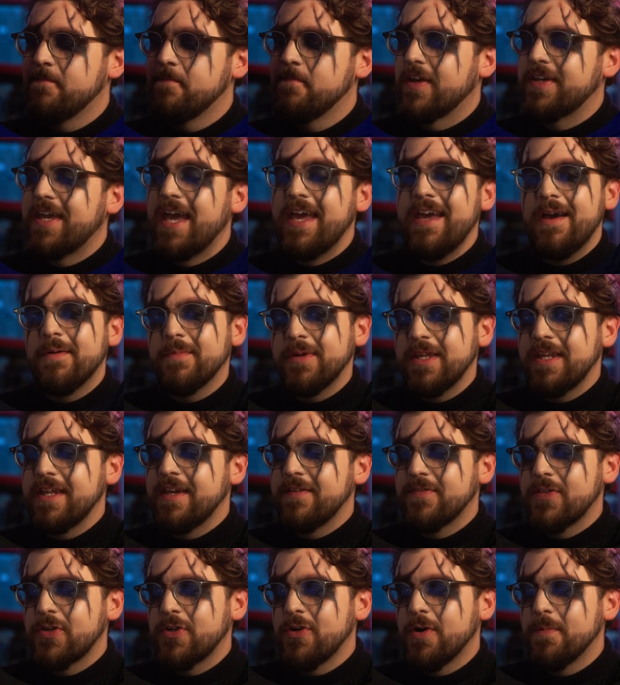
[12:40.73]
Okay, I'm going to
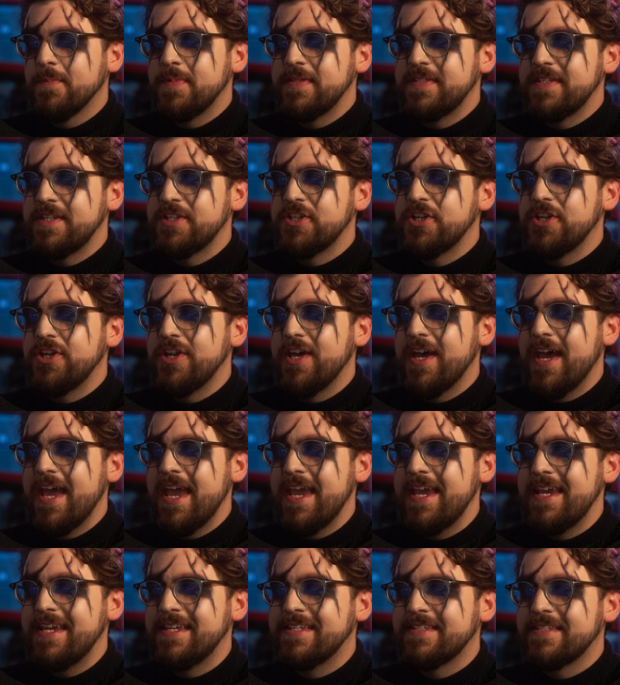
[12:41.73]
give the composition
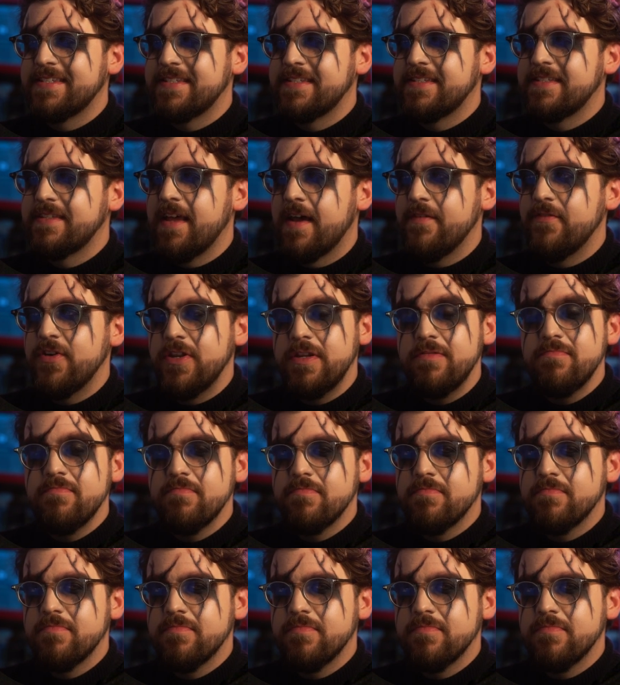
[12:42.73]
a 7.